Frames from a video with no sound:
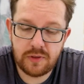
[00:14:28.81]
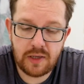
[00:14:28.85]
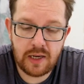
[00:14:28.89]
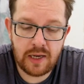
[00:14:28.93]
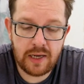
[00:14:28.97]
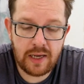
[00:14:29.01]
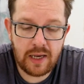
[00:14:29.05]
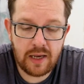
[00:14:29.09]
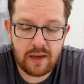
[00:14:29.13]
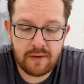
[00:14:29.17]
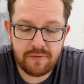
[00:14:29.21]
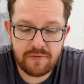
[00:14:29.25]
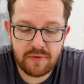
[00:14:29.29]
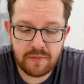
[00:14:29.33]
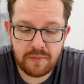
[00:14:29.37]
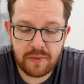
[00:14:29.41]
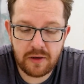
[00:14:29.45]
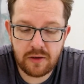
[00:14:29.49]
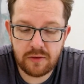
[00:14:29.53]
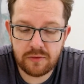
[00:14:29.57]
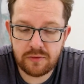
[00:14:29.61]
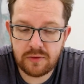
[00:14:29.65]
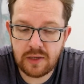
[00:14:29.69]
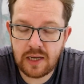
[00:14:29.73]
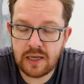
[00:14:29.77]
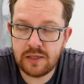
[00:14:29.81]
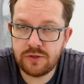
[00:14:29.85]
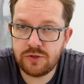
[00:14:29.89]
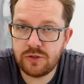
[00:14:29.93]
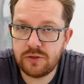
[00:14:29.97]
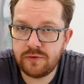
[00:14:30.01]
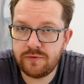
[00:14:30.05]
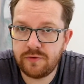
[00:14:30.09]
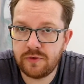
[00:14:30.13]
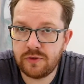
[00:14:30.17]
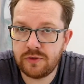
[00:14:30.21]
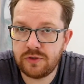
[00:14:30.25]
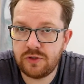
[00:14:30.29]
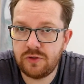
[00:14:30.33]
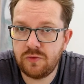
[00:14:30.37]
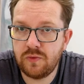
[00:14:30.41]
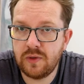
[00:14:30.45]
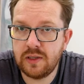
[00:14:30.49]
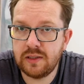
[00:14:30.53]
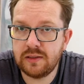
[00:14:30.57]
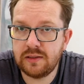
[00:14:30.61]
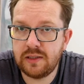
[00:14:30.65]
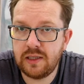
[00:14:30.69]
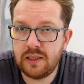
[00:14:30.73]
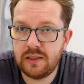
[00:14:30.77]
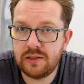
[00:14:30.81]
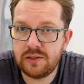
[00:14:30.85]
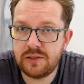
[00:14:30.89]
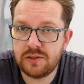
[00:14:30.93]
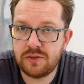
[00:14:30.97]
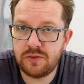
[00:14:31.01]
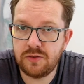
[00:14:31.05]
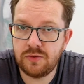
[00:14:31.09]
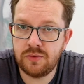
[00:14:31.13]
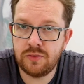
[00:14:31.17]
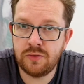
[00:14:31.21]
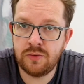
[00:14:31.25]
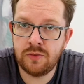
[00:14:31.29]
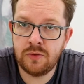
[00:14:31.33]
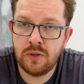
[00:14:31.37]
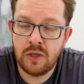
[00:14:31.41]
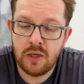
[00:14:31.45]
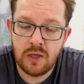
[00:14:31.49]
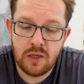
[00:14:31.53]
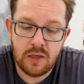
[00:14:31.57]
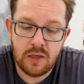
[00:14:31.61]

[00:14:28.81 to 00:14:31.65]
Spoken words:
I have about 141 days to